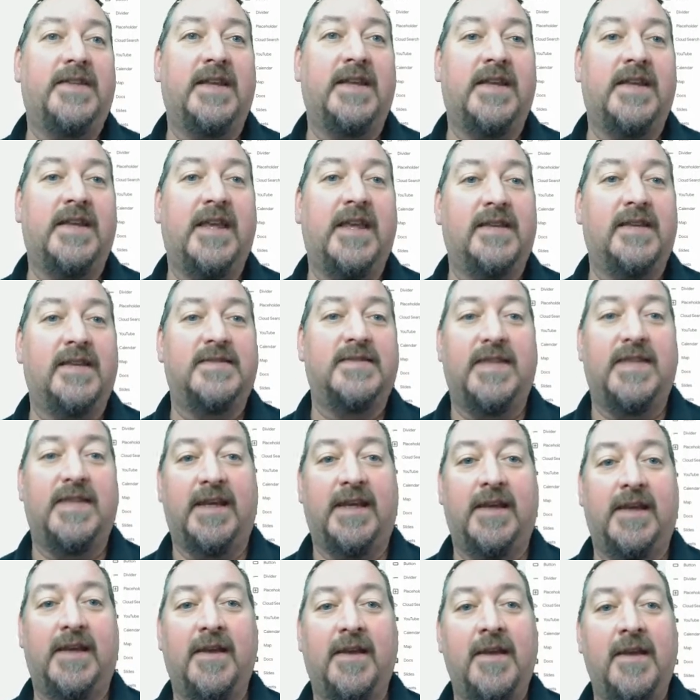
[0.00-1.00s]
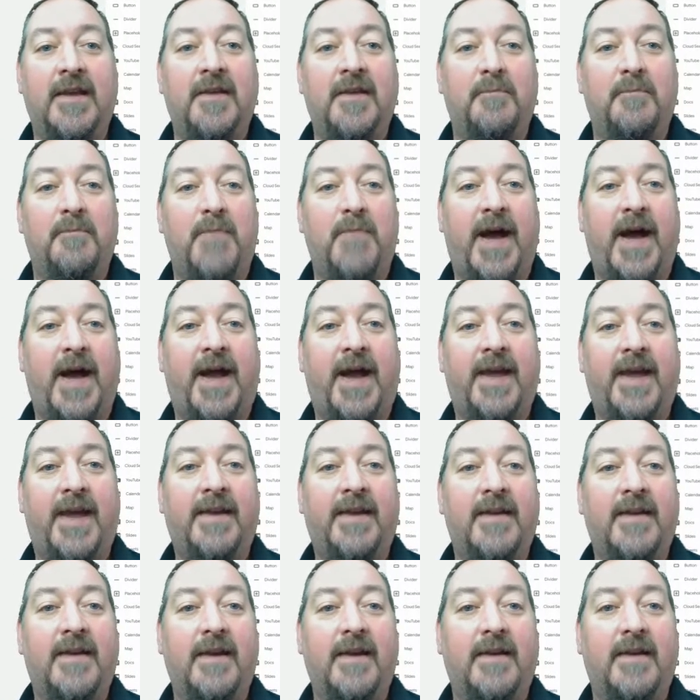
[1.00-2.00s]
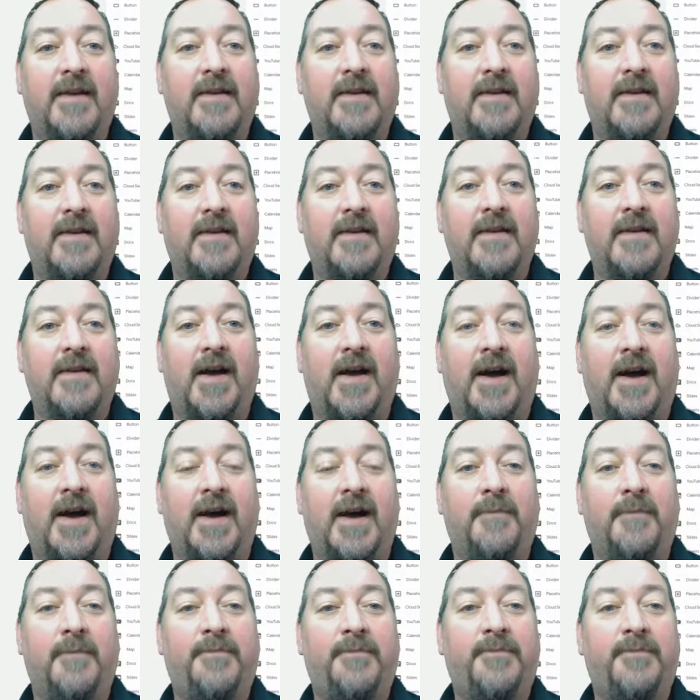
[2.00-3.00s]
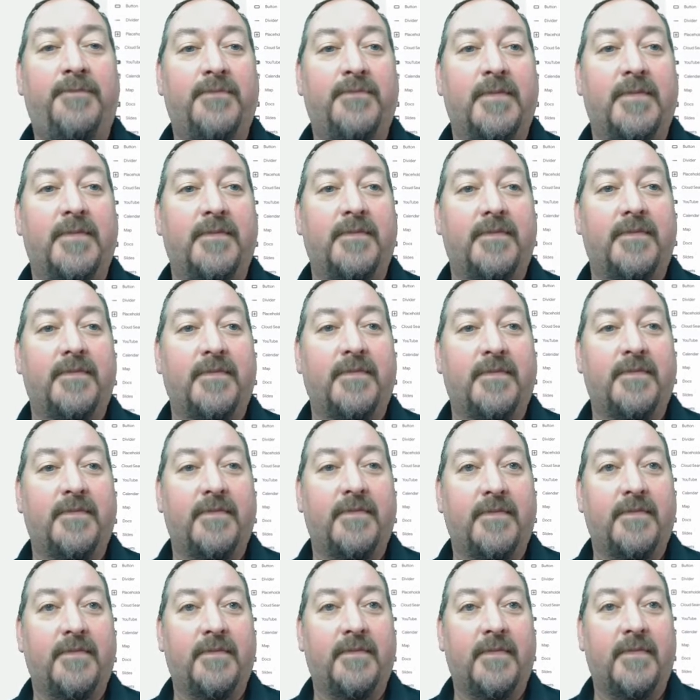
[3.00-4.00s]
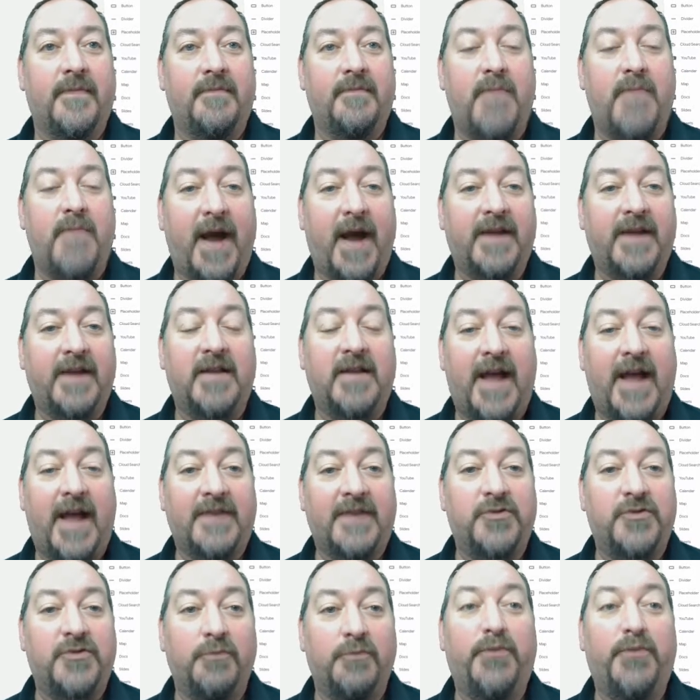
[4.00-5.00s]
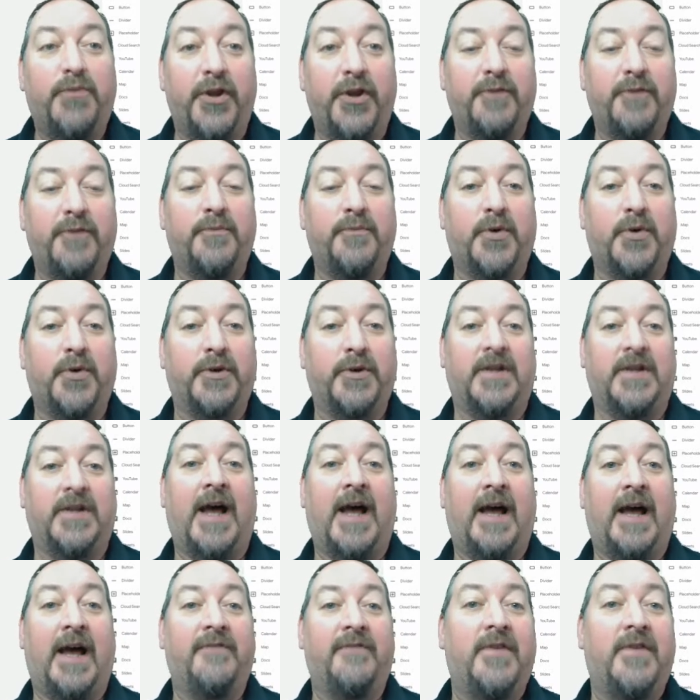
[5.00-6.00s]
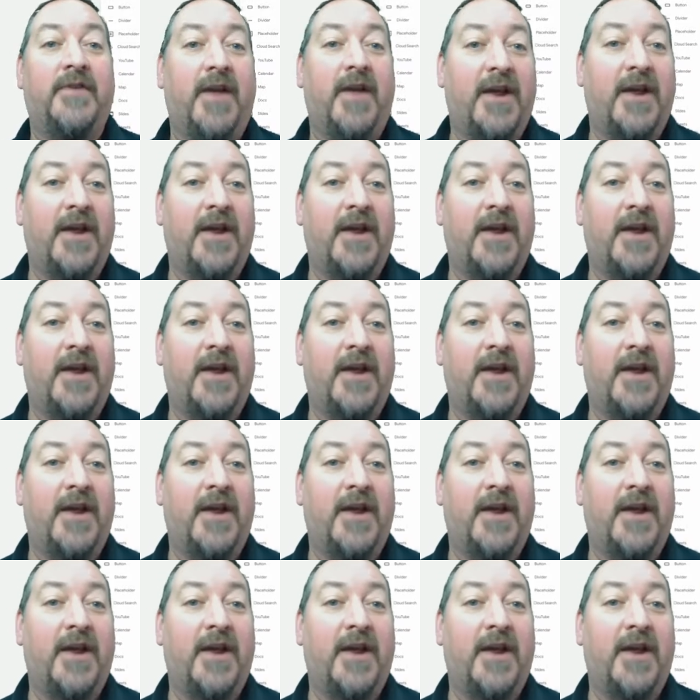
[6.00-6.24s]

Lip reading: can see my my classroom bulletin board live.